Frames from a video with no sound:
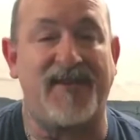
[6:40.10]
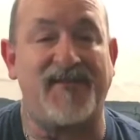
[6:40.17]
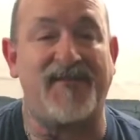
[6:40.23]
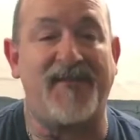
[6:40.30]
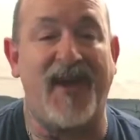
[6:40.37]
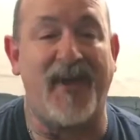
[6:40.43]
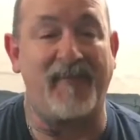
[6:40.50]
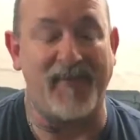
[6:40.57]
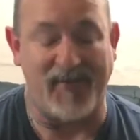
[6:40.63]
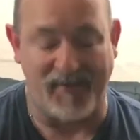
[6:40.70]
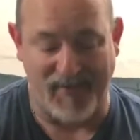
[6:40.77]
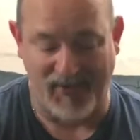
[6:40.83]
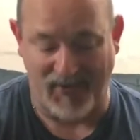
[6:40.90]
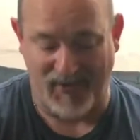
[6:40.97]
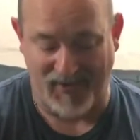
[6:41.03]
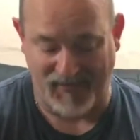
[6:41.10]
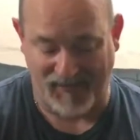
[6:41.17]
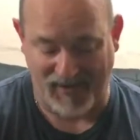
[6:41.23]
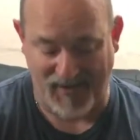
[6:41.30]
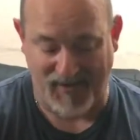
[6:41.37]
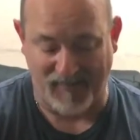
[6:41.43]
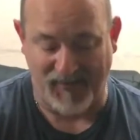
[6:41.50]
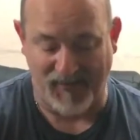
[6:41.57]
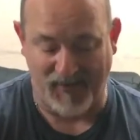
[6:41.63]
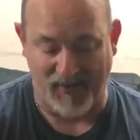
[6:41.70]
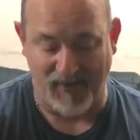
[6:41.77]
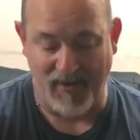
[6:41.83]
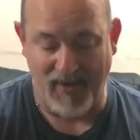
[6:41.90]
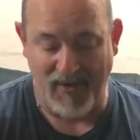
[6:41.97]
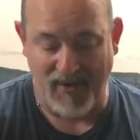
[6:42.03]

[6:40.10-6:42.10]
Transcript: that's happened to me in a long time. So